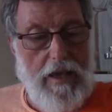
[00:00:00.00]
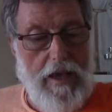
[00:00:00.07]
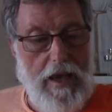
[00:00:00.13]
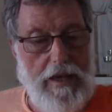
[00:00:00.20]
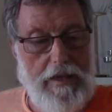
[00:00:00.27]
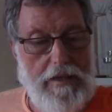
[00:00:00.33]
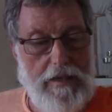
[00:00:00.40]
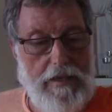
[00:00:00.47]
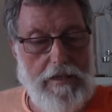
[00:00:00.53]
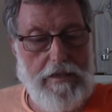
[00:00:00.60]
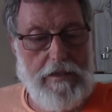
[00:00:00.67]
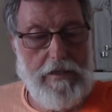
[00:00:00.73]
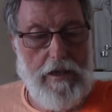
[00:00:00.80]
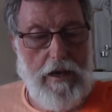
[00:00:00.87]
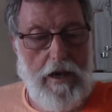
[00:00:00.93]
And it
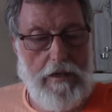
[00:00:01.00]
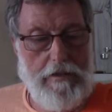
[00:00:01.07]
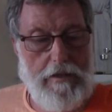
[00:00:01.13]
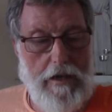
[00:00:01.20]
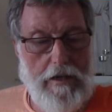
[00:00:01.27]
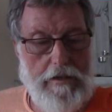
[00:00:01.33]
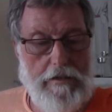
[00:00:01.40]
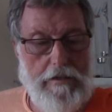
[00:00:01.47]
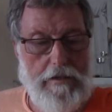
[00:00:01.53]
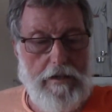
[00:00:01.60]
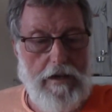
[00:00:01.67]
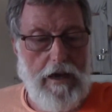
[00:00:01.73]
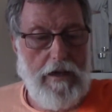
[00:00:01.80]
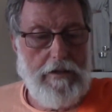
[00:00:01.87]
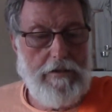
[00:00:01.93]
is
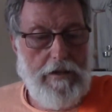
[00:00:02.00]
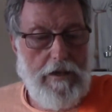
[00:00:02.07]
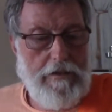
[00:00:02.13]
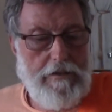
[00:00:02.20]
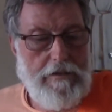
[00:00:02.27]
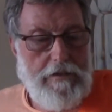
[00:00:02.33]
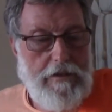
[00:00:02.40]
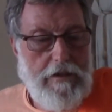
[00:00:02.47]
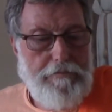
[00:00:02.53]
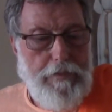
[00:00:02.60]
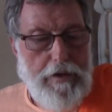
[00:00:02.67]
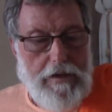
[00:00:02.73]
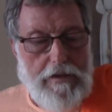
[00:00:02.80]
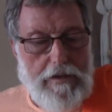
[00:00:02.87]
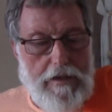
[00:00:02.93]
anyanya
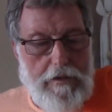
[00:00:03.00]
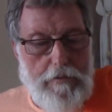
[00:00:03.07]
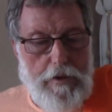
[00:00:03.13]
bhakti,